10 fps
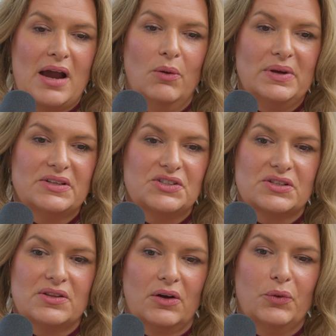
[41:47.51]
I always
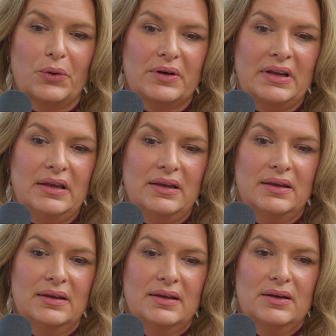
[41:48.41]
just thought
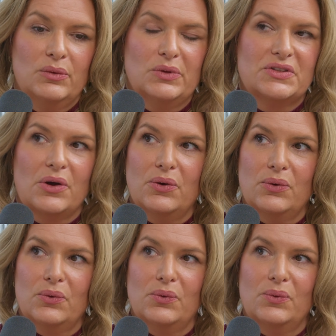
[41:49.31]
Courtney was
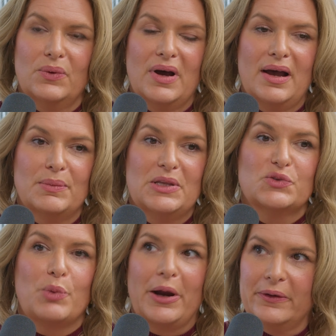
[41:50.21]
so
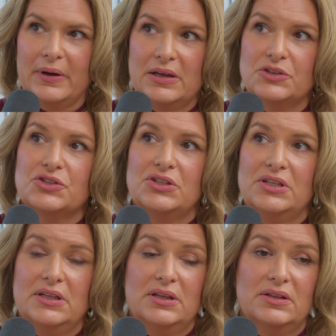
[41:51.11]
inspiring, and
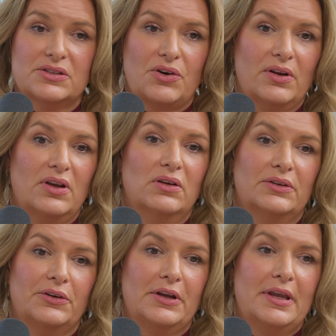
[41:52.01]
she started
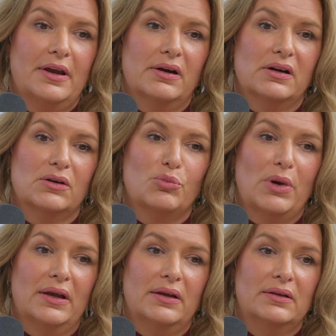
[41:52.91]
Culinary Care
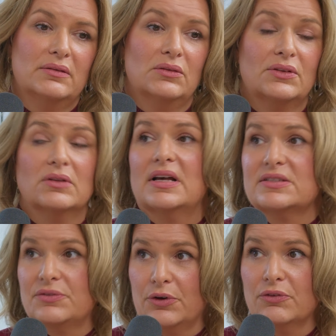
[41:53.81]
by the
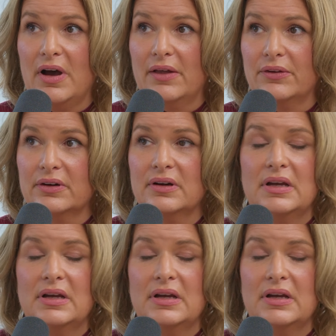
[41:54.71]
loss of her father.